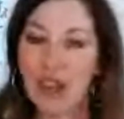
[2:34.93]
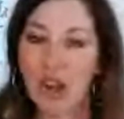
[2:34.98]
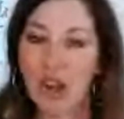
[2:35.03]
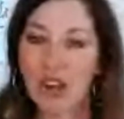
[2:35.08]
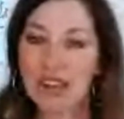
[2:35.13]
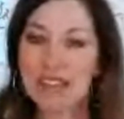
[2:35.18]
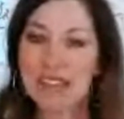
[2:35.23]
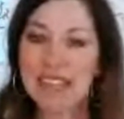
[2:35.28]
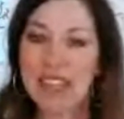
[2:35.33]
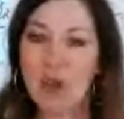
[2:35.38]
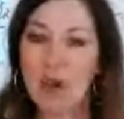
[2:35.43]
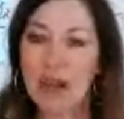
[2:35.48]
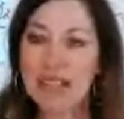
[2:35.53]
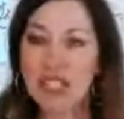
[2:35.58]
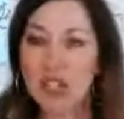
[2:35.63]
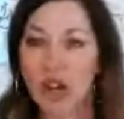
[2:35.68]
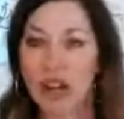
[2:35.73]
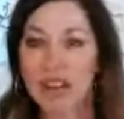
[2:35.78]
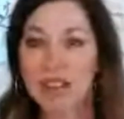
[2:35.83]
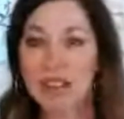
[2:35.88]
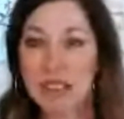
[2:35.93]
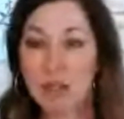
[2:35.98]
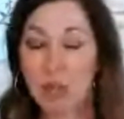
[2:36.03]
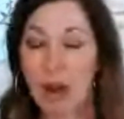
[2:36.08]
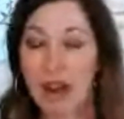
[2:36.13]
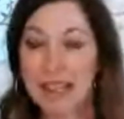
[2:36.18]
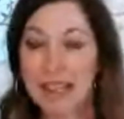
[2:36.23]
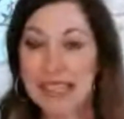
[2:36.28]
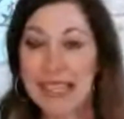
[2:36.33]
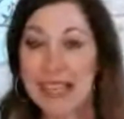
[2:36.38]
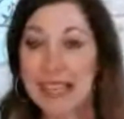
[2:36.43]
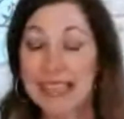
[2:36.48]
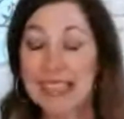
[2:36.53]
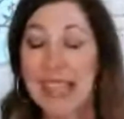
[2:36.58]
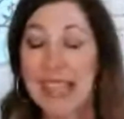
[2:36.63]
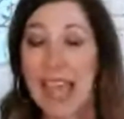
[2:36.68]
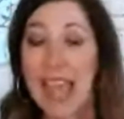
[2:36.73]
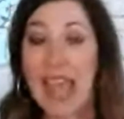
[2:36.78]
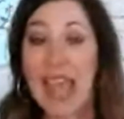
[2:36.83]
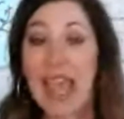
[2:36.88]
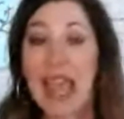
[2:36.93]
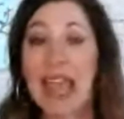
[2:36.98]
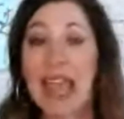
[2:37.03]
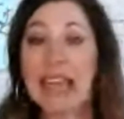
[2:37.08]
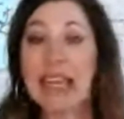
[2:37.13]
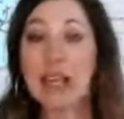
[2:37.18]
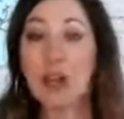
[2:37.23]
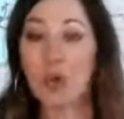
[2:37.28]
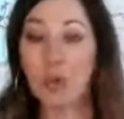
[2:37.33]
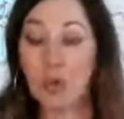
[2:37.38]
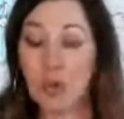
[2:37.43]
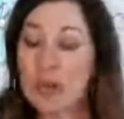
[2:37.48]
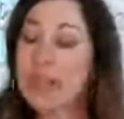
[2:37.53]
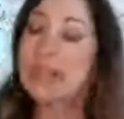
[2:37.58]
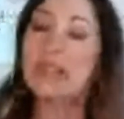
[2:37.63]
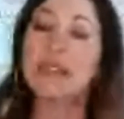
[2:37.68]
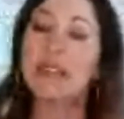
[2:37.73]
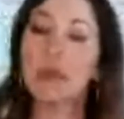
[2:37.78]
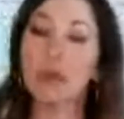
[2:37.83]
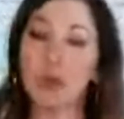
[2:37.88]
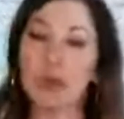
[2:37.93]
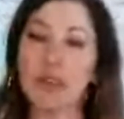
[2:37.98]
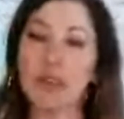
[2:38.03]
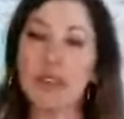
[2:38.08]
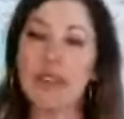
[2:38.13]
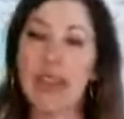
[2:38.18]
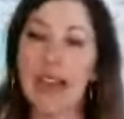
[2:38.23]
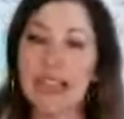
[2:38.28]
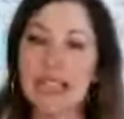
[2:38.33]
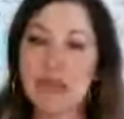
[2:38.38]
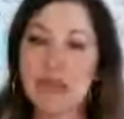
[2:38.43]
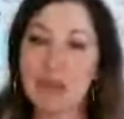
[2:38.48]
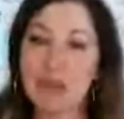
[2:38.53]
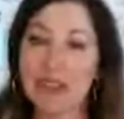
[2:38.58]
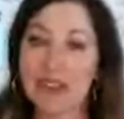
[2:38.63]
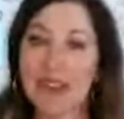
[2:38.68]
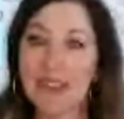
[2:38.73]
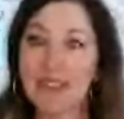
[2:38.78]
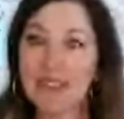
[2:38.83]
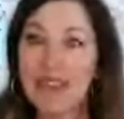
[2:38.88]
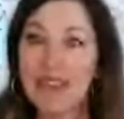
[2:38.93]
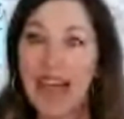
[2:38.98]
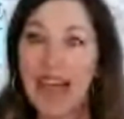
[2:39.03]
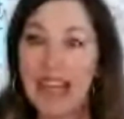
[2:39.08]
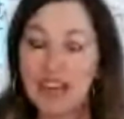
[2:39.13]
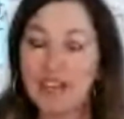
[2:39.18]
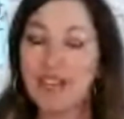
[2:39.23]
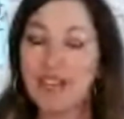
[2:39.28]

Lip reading: And so I started this process, and it really, really has been life